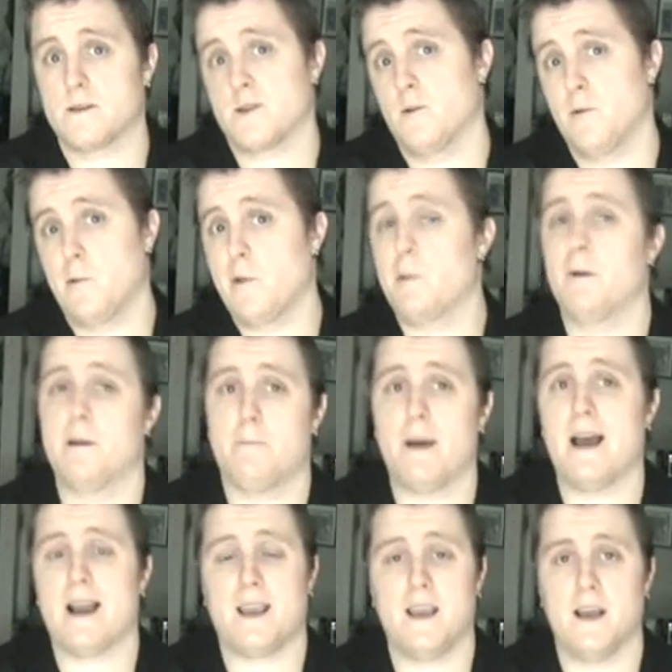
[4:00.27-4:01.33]
So when we went
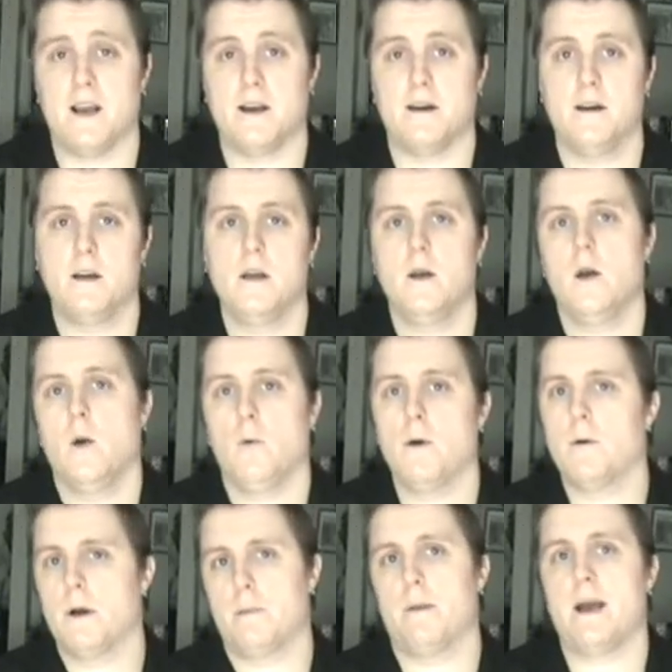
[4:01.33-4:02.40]
back in,
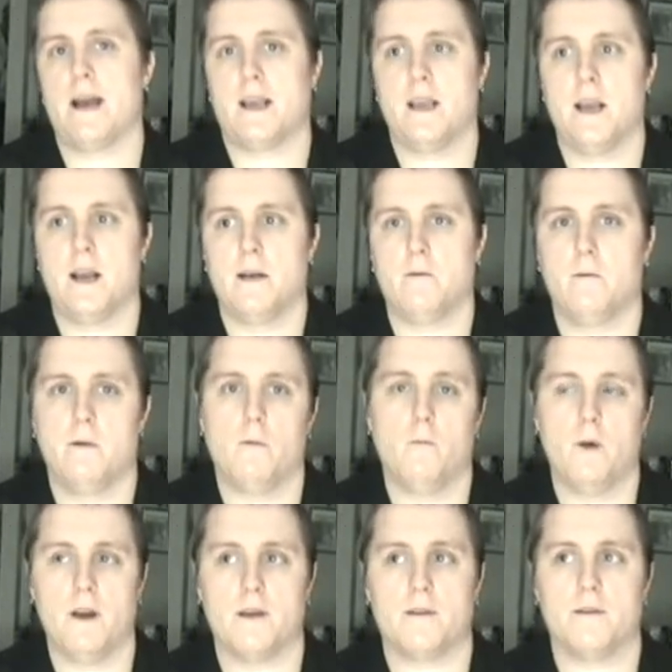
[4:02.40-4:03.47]
we went back in
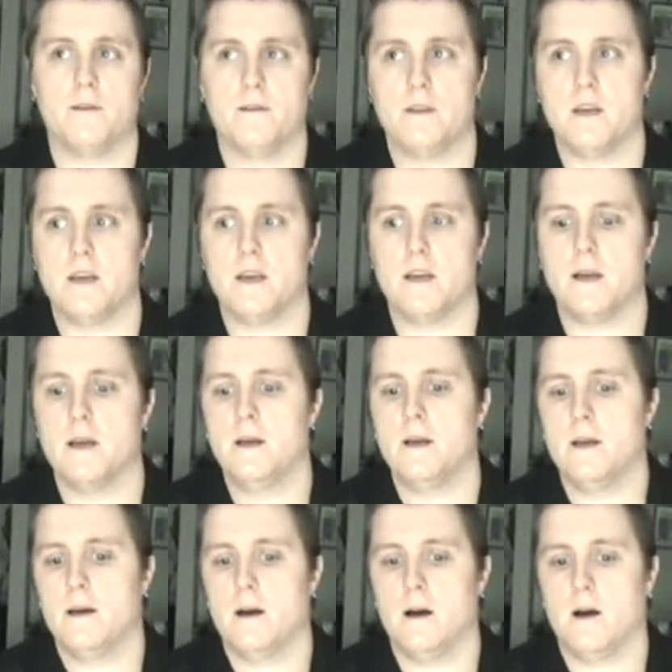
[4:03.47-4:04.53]
with the
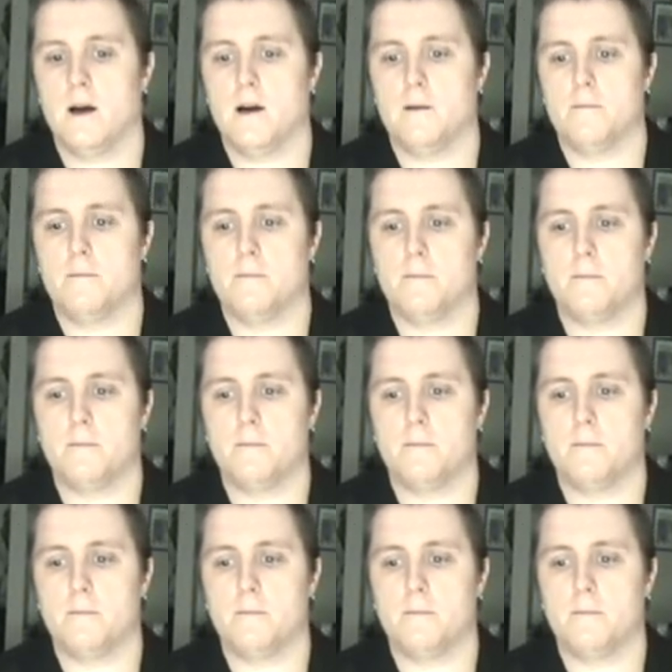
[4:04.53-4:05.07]
um,